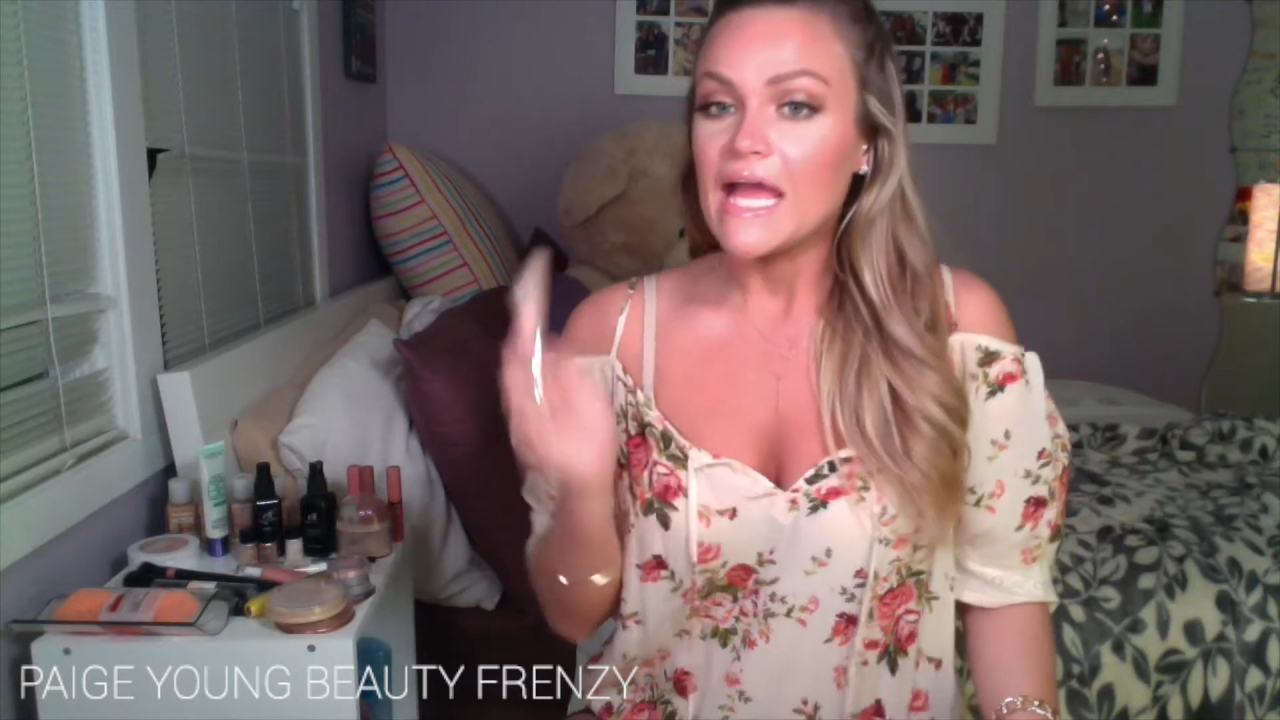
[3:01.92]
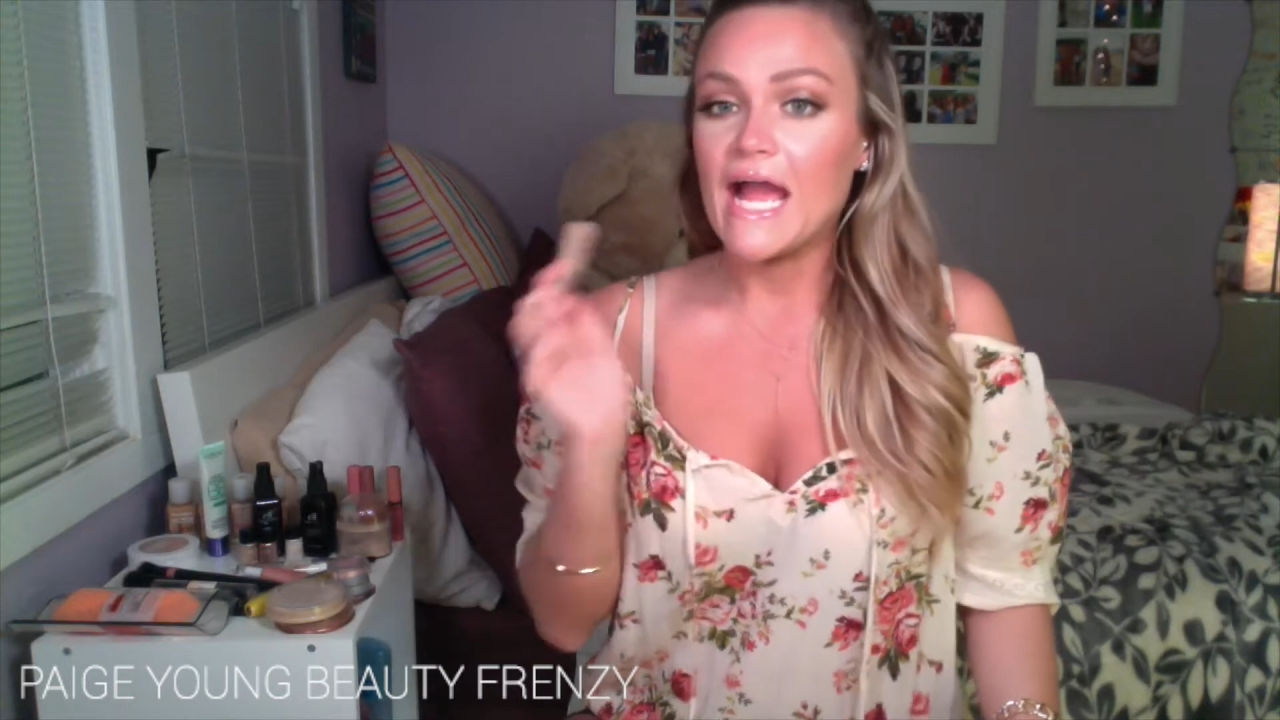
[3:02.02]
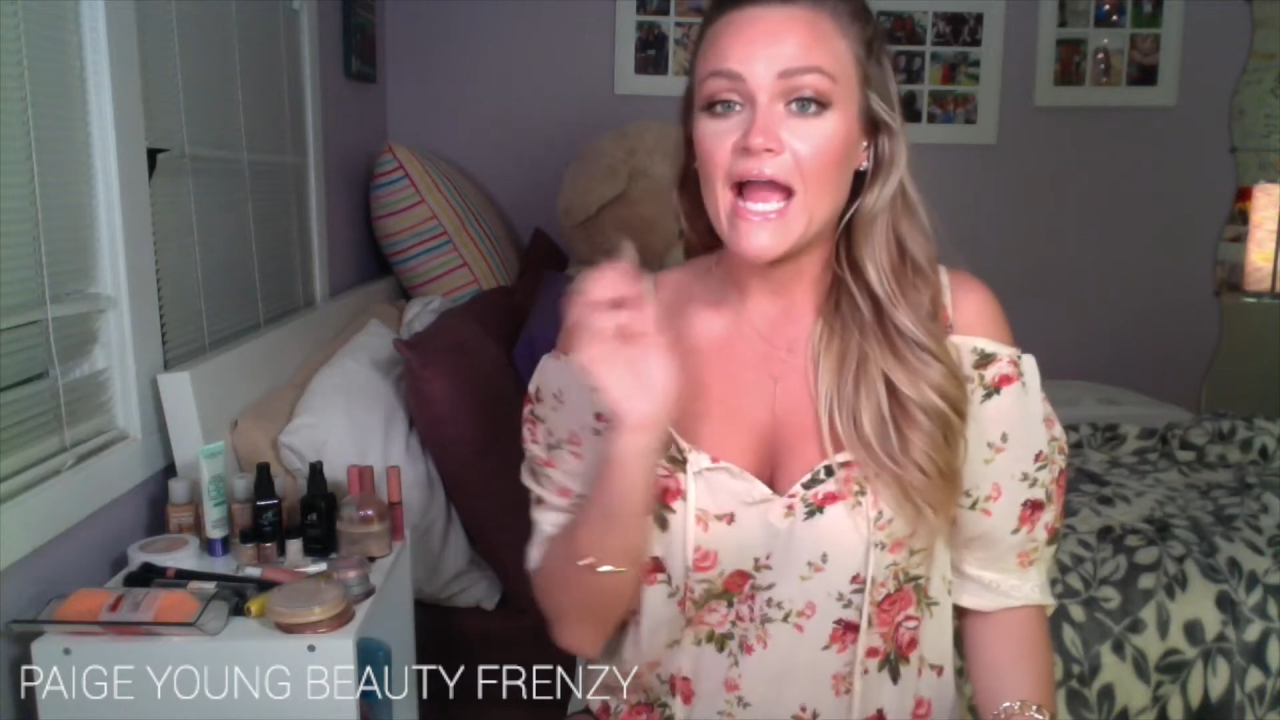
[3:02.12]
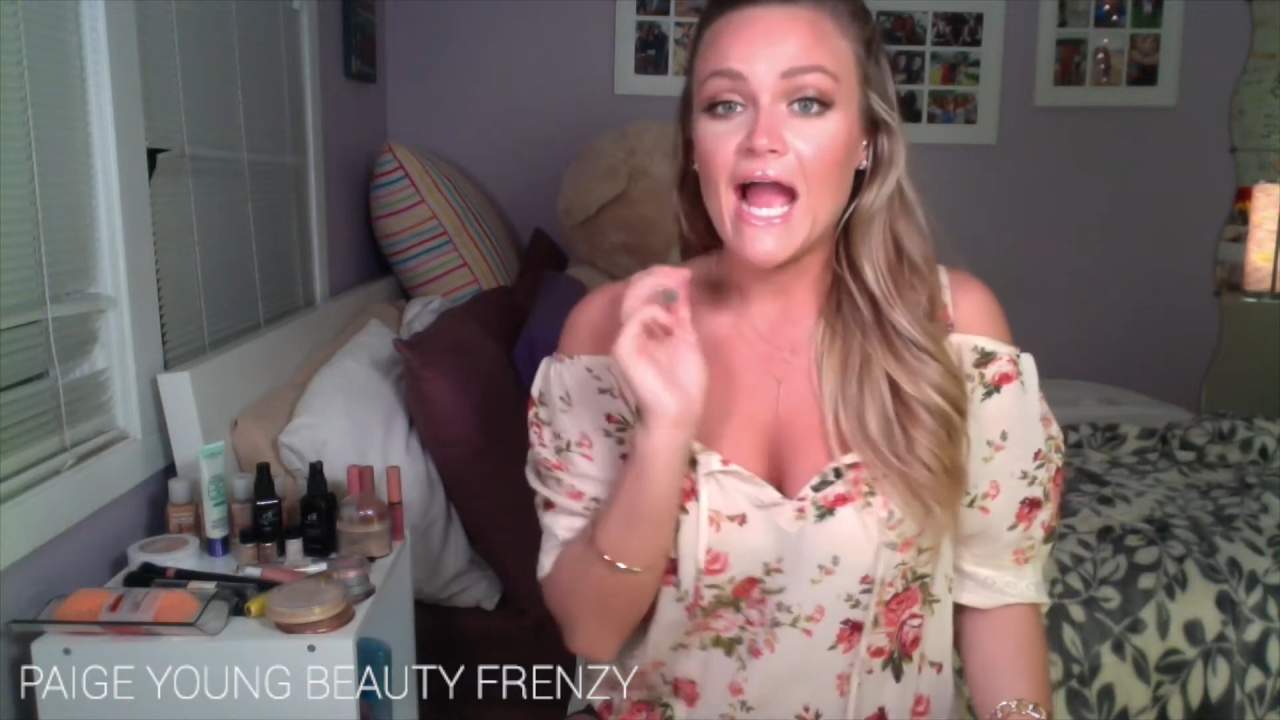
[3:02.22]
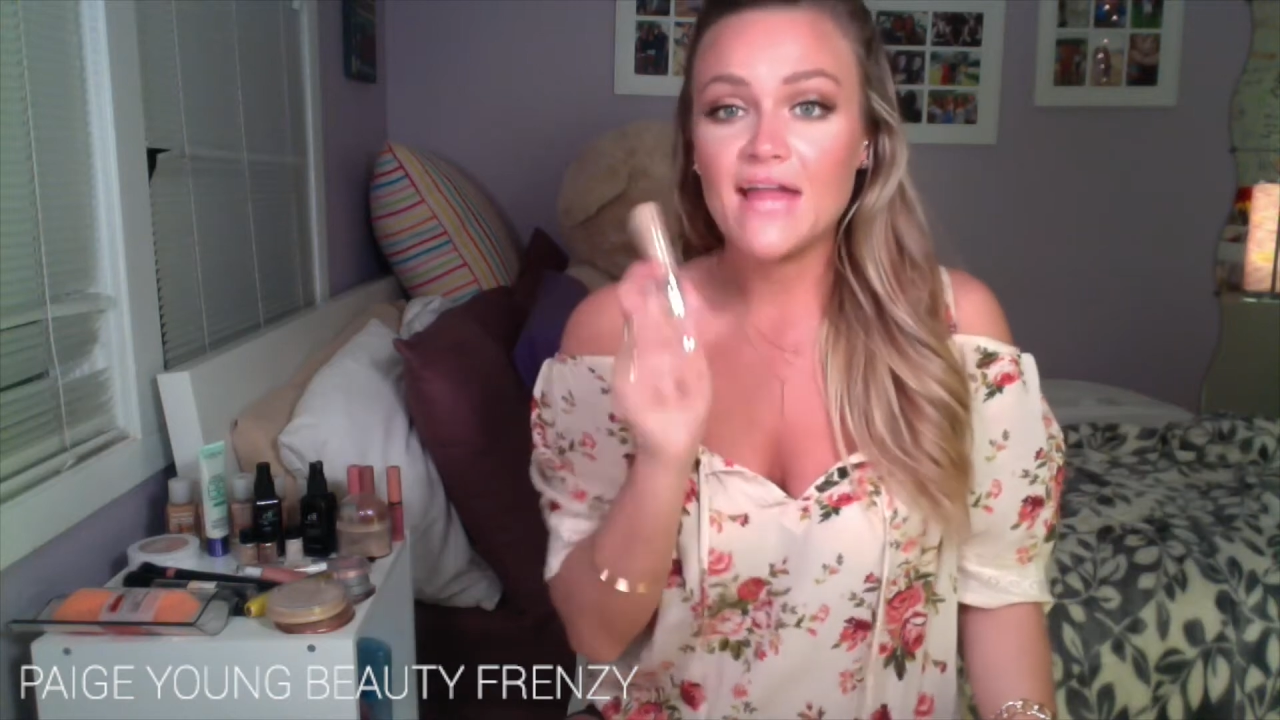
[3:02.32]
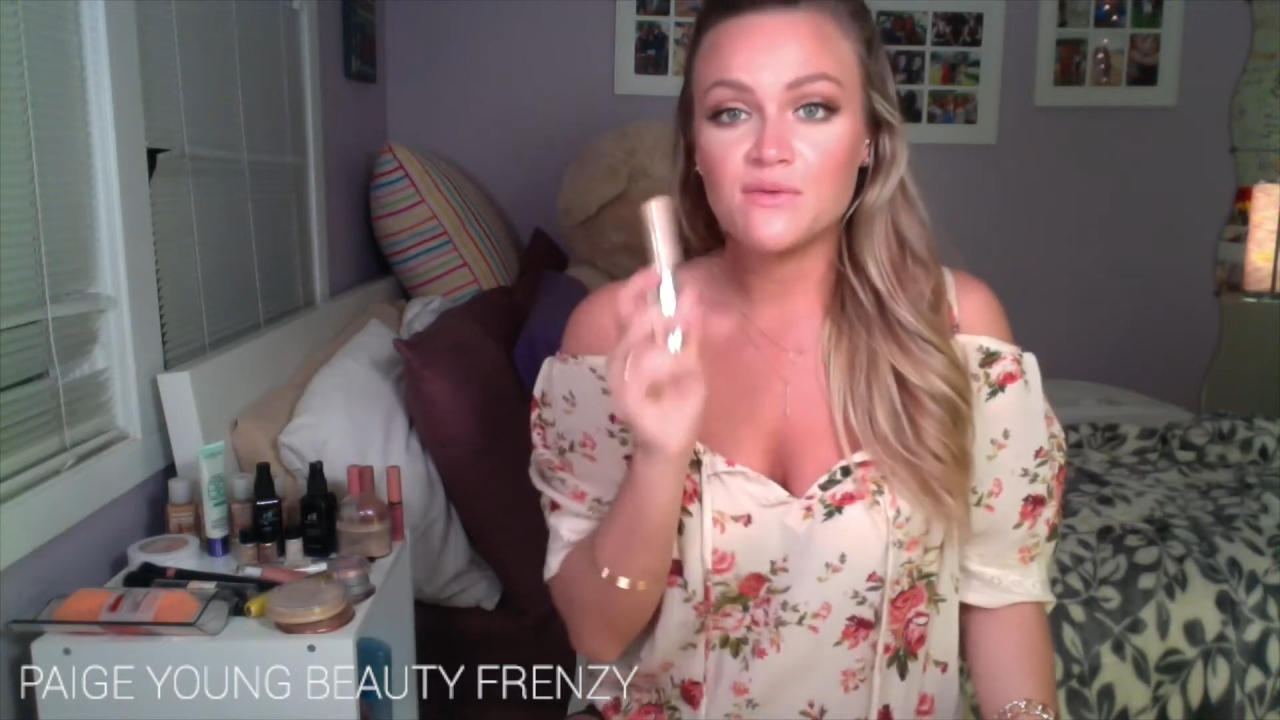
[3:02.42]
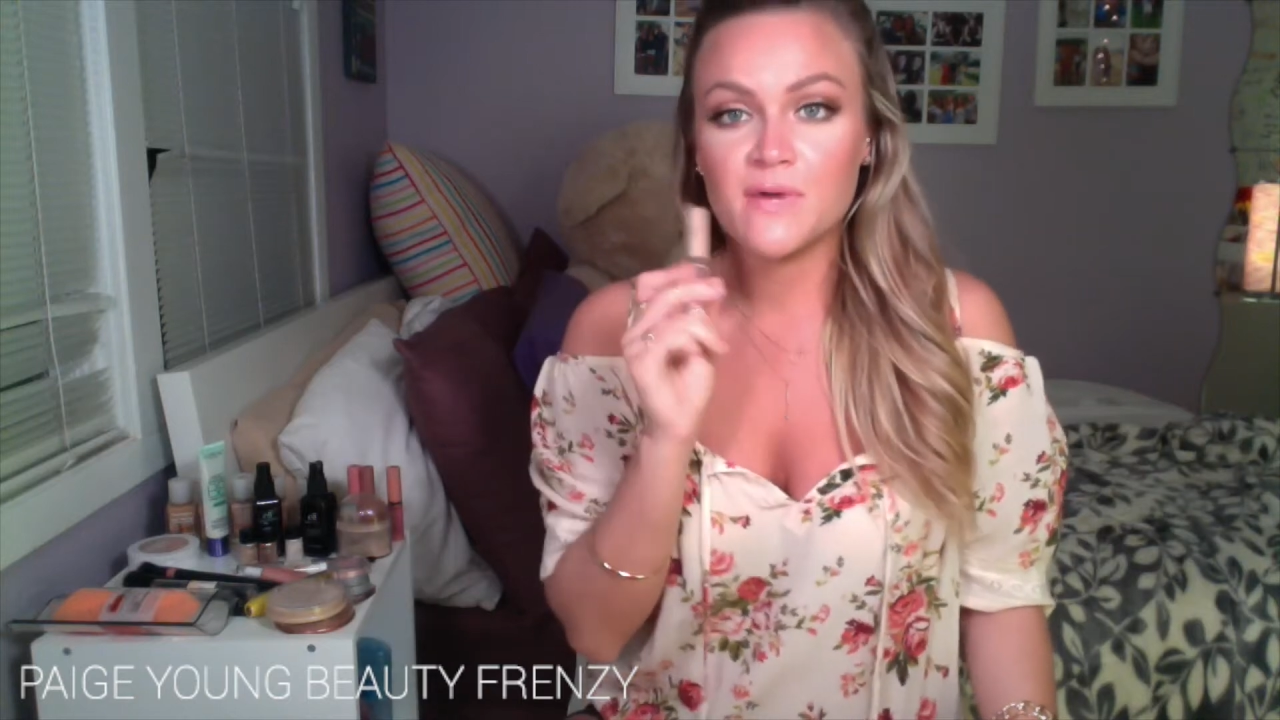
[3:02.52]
I highly